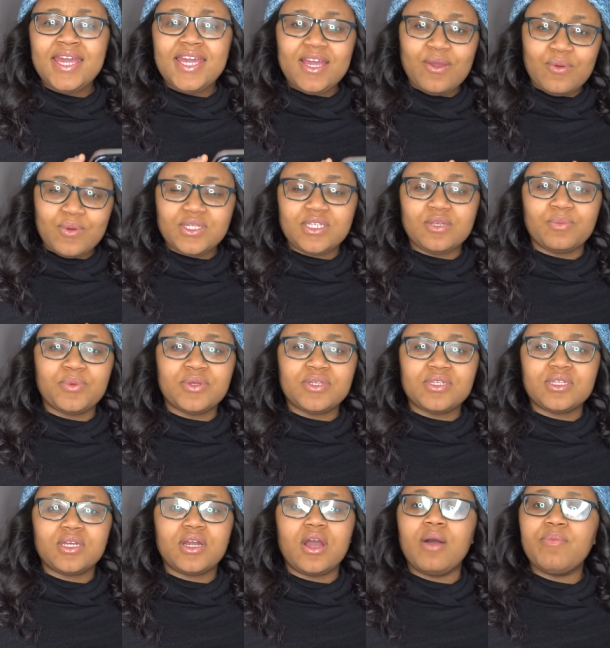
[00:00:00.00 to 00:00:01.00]
It was
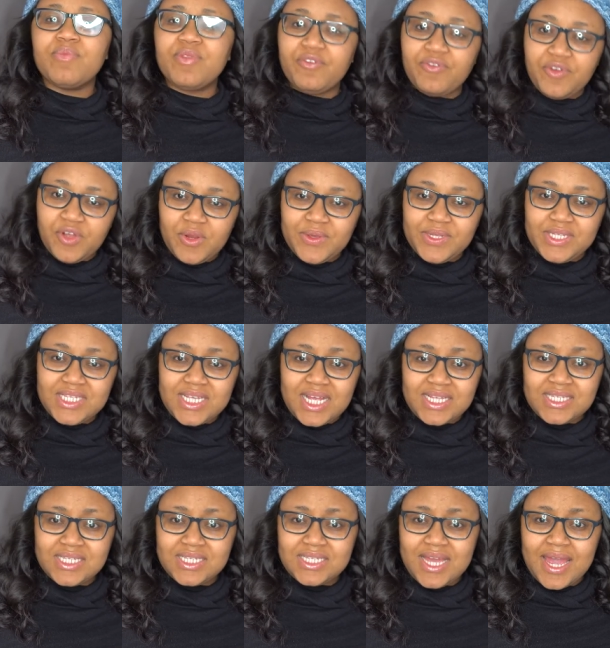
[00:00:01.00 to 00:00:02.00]
supposed to come the following
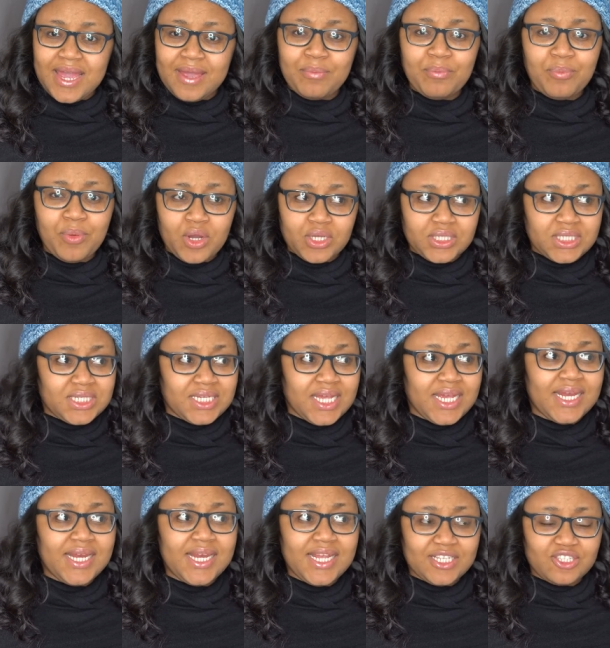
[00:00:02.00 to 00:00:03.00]
Saturday, but
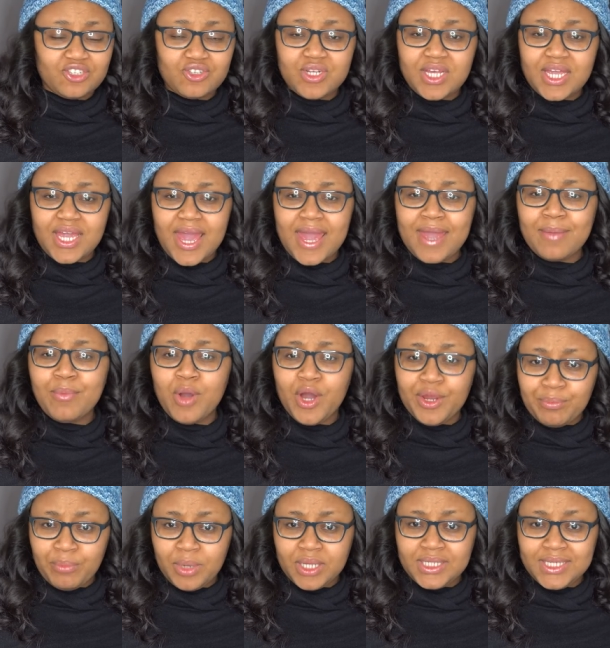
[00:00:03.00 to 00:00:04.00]
it literally came
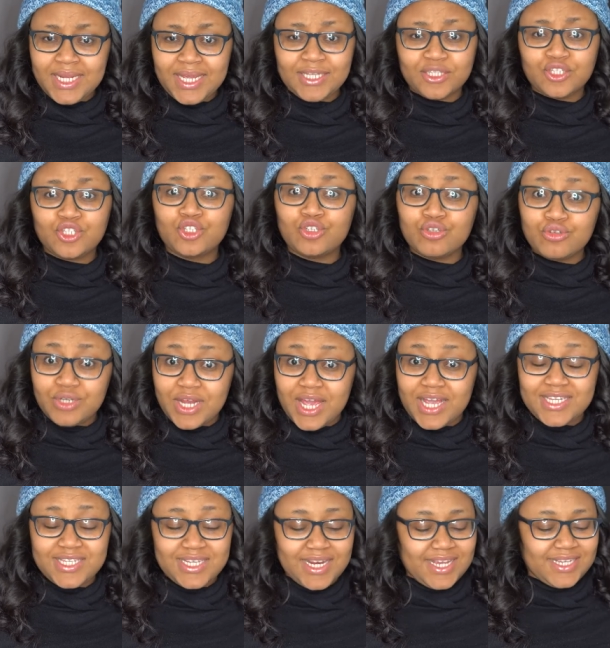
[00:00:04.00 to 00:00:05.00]
on Monday, 2
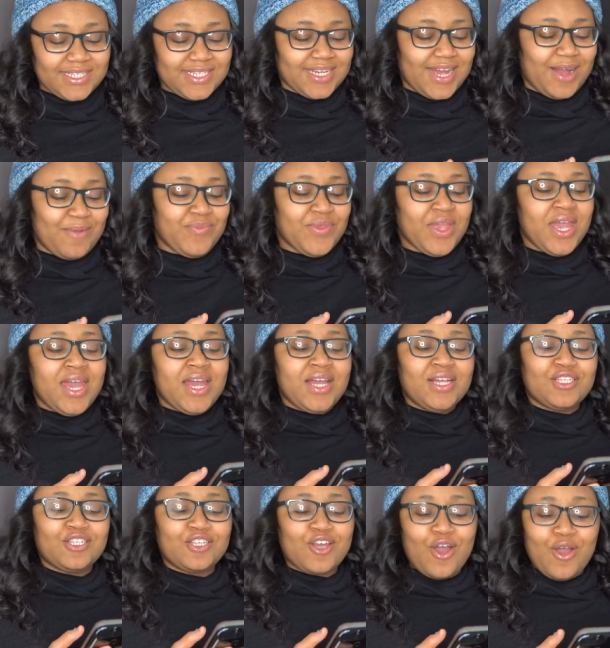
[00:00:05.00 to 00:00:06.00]
days later.
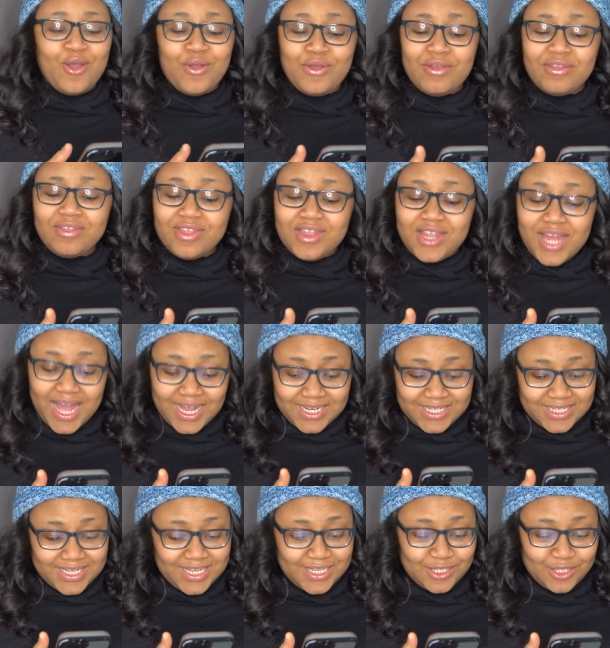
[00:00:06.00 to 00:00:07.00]
So
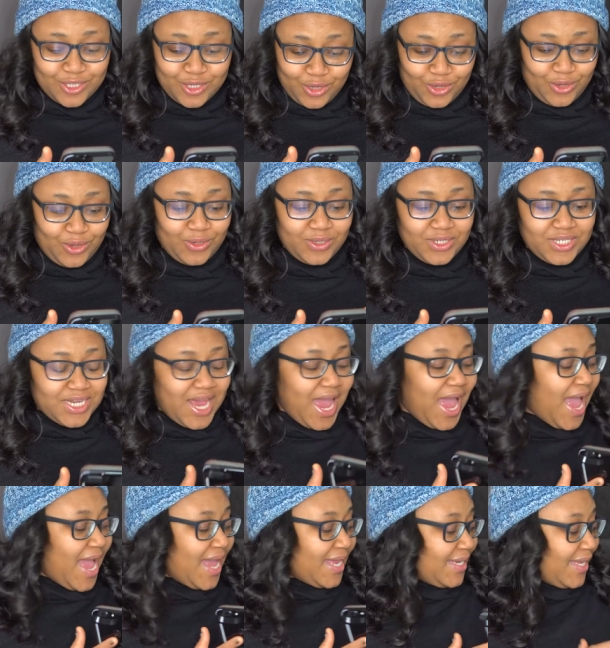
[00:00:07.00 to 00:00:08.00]
that is good,
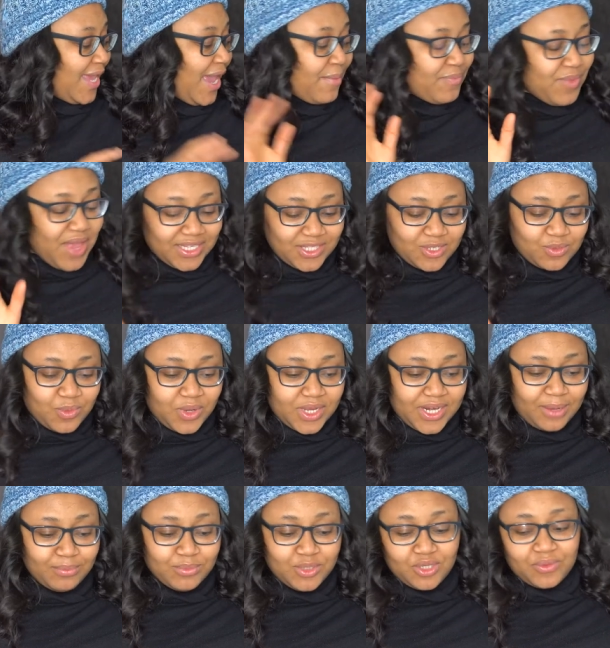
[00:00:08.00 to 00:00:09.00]
and yeah, that's
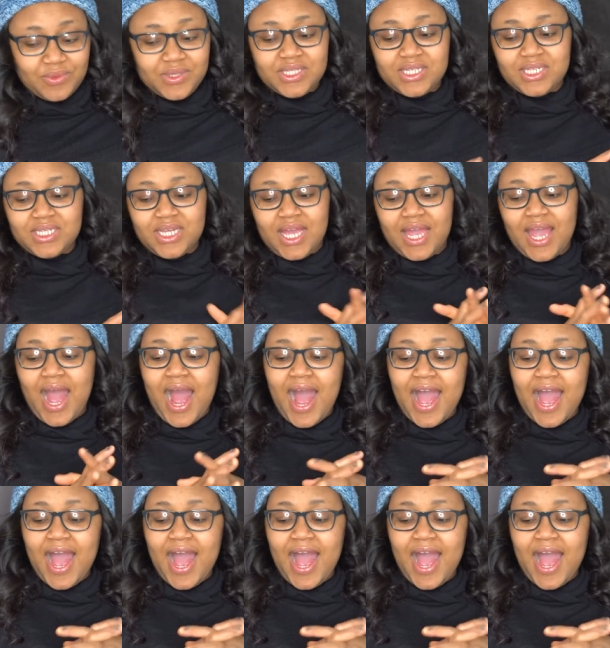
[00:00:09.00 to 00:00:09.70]
what I'm doing today.